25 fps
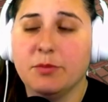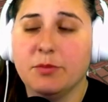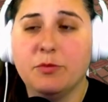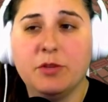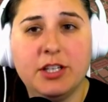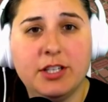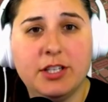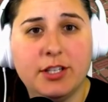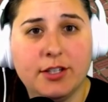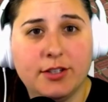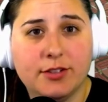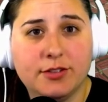
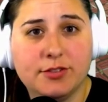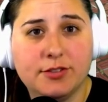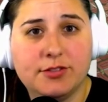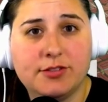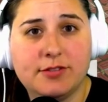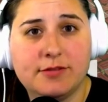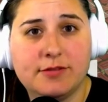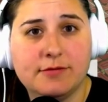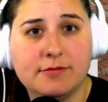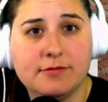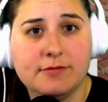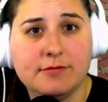
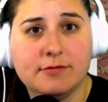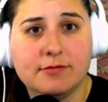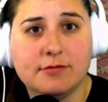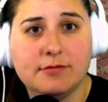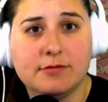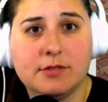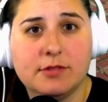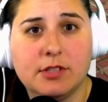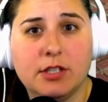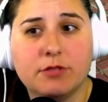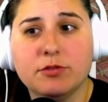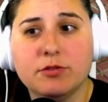windows,
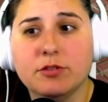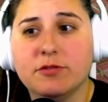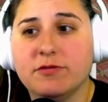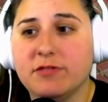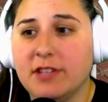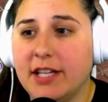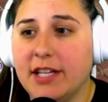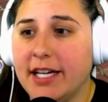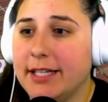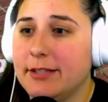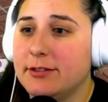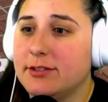a roof
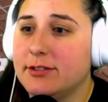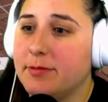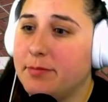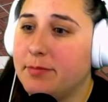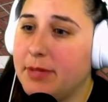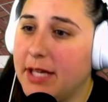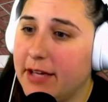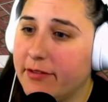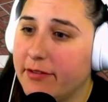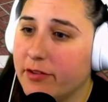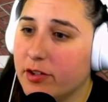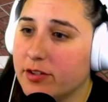line, some
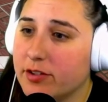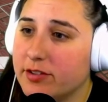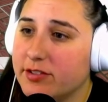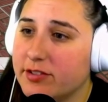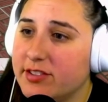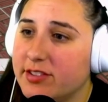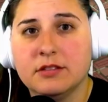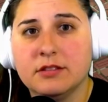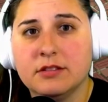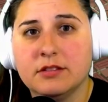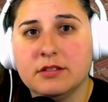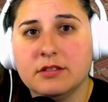
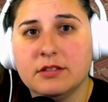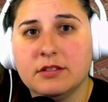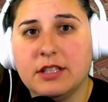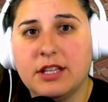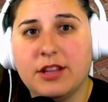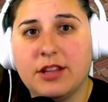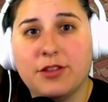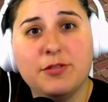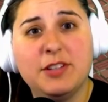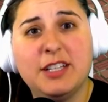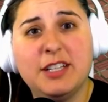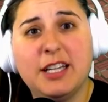pavers,
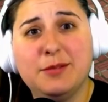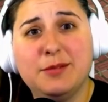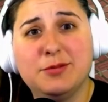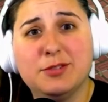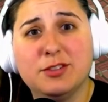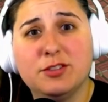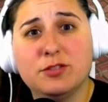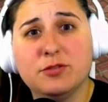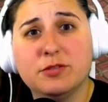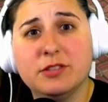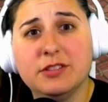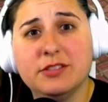and three types of
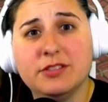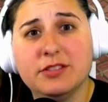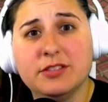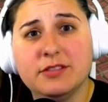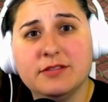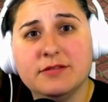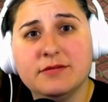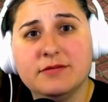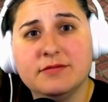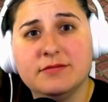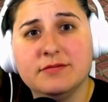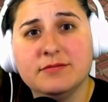doors.
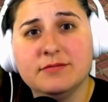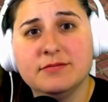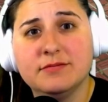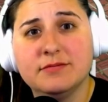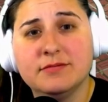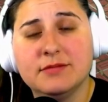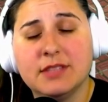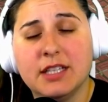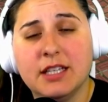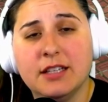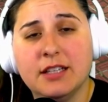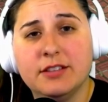
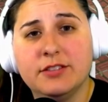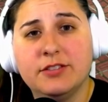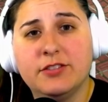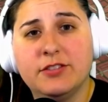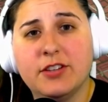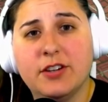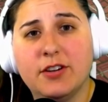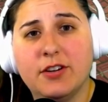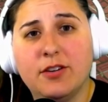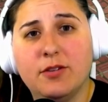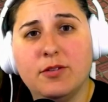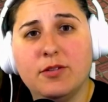
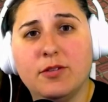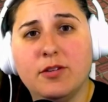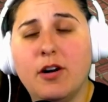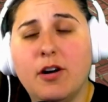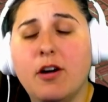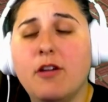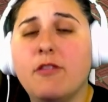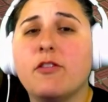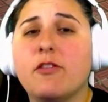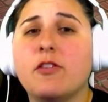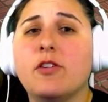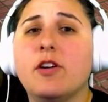So
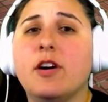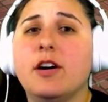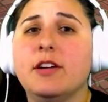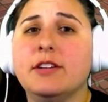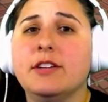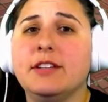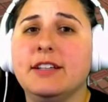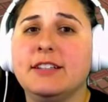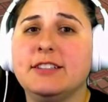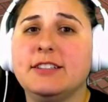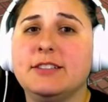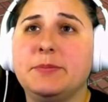overall,
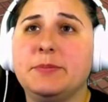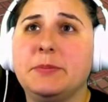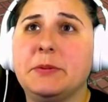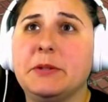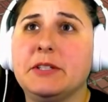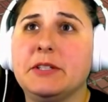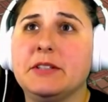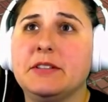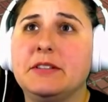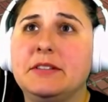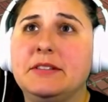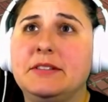the
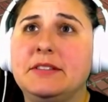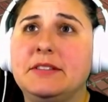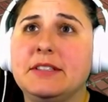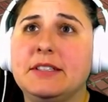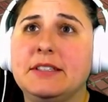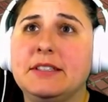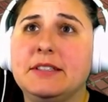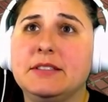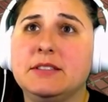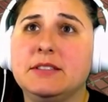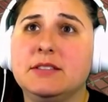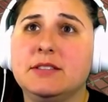experience
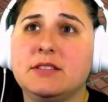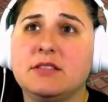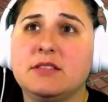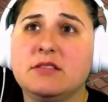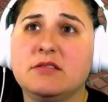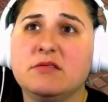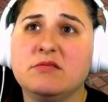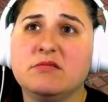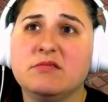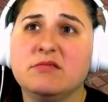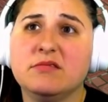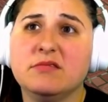is,
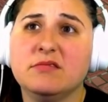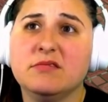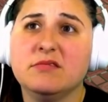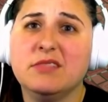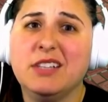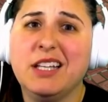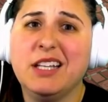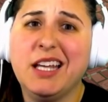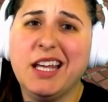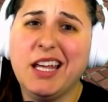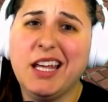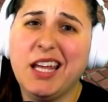
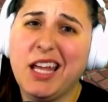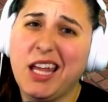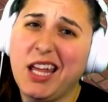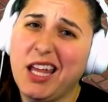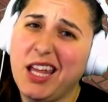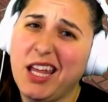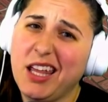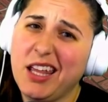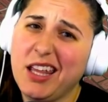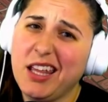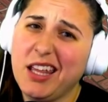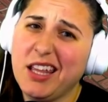
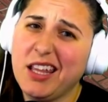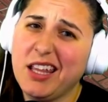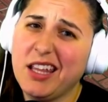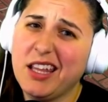eh.